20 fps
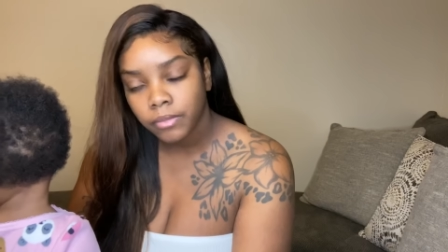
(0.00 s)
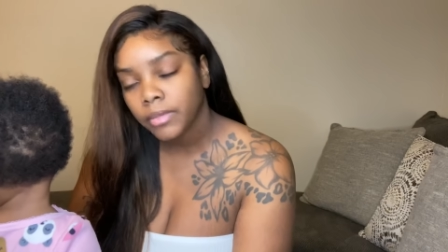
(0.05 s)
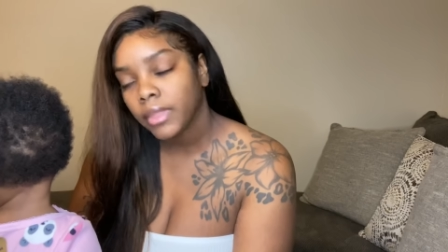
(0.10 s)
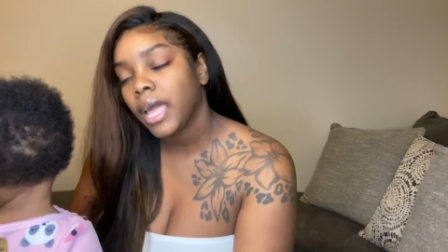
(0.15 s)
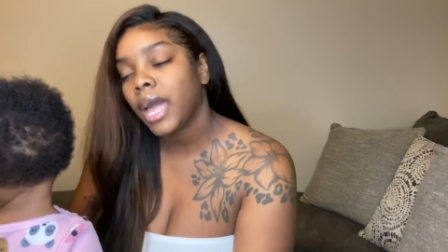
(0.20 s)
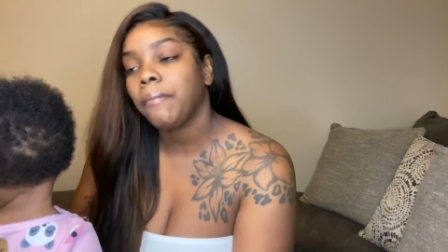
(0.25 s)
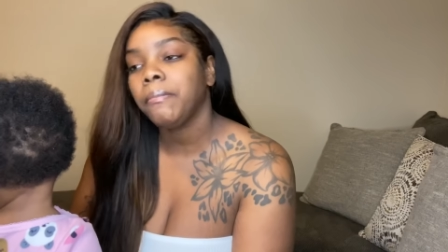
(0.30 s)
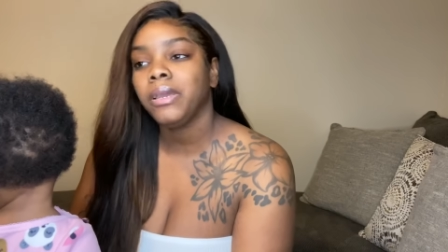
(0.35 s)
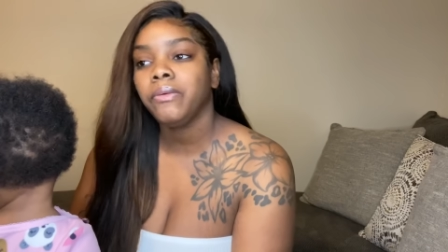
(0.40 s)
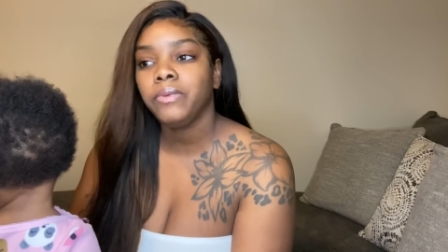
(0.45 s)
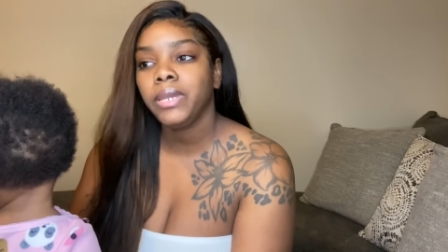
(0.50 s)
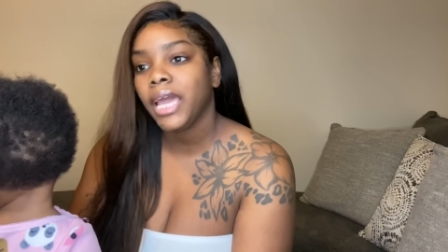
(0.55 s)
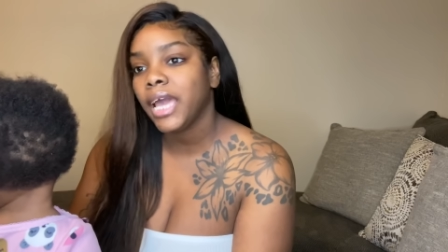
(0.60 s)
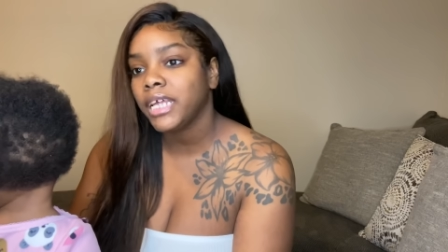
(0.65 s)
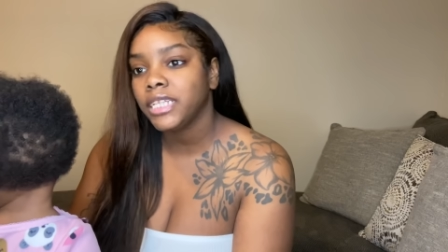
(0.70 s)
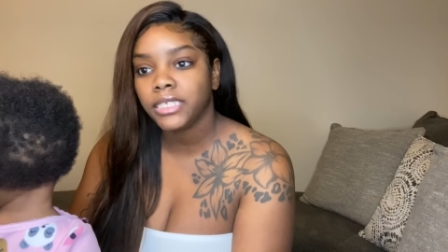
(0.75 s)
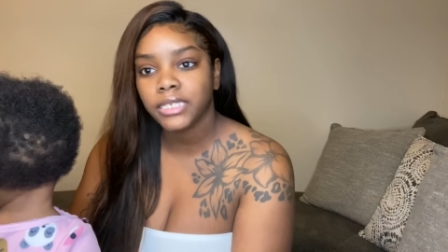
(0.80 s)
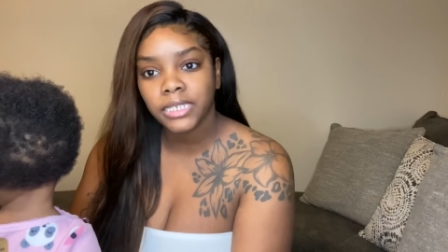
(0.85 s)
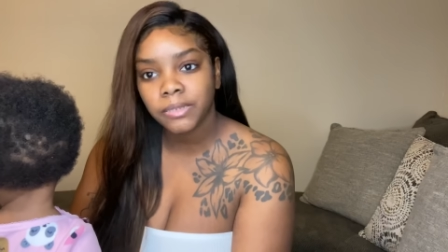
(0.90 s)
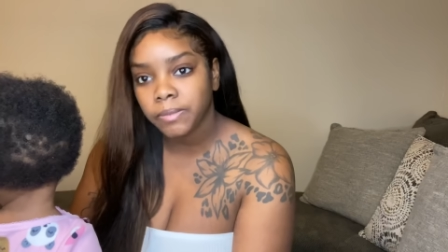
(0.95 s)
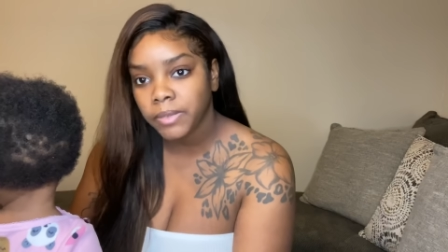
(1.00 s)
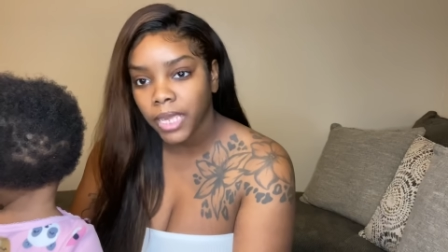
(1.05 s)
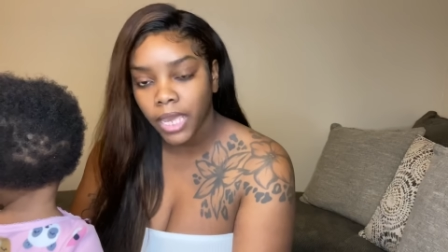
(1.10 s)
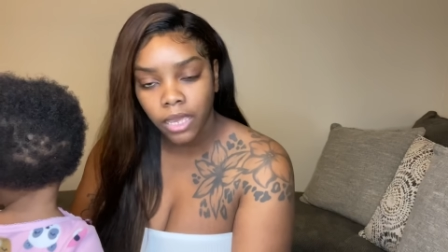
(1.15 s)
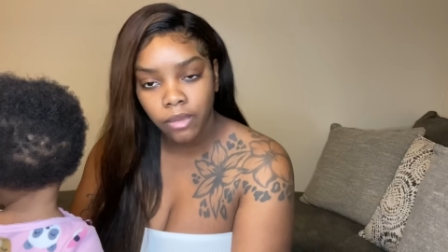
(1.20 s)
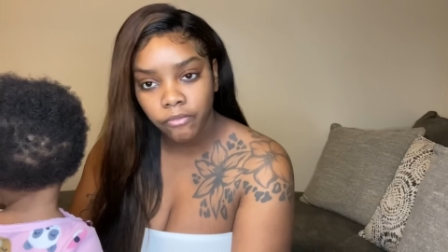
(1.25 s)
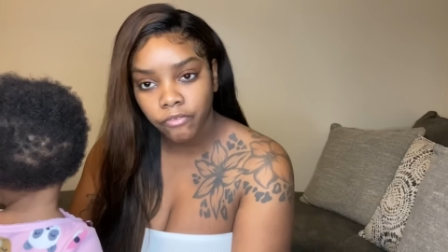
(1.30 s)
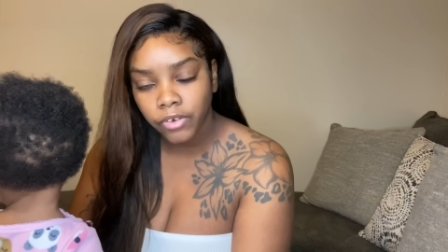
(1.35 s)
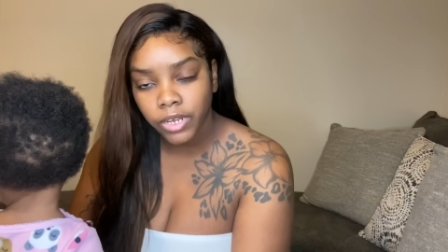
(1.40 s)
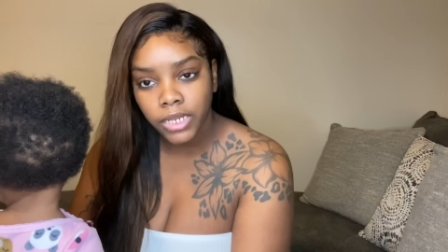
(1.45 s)
I mean, we had just became
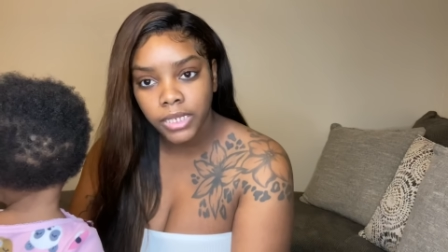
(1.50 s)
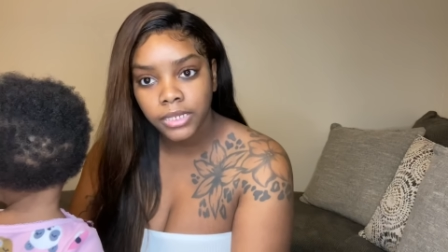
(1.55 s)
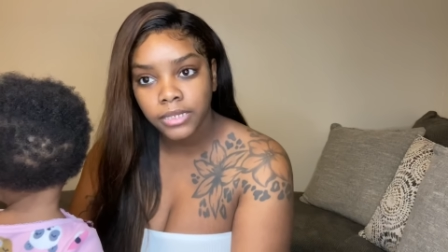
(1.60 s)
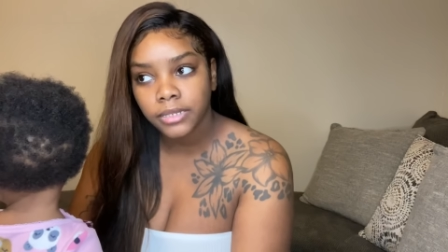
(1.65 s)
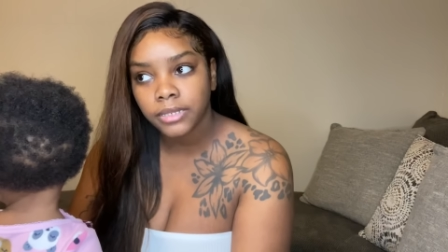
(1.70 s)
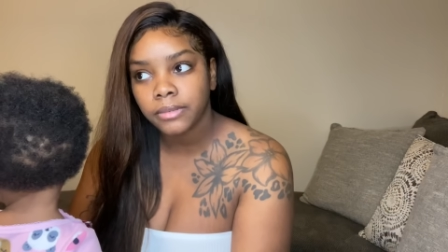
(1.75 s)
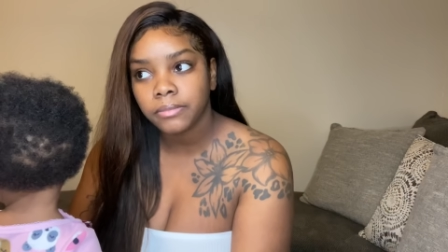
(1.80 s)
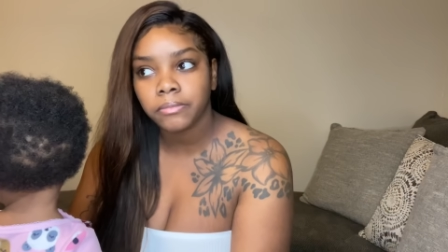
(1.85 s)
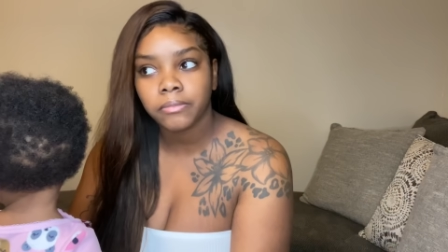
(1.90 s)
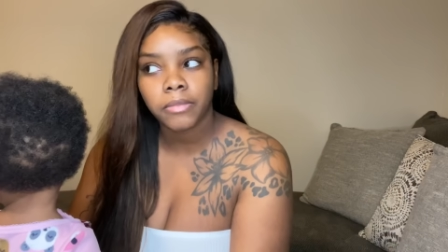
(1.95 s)
friends.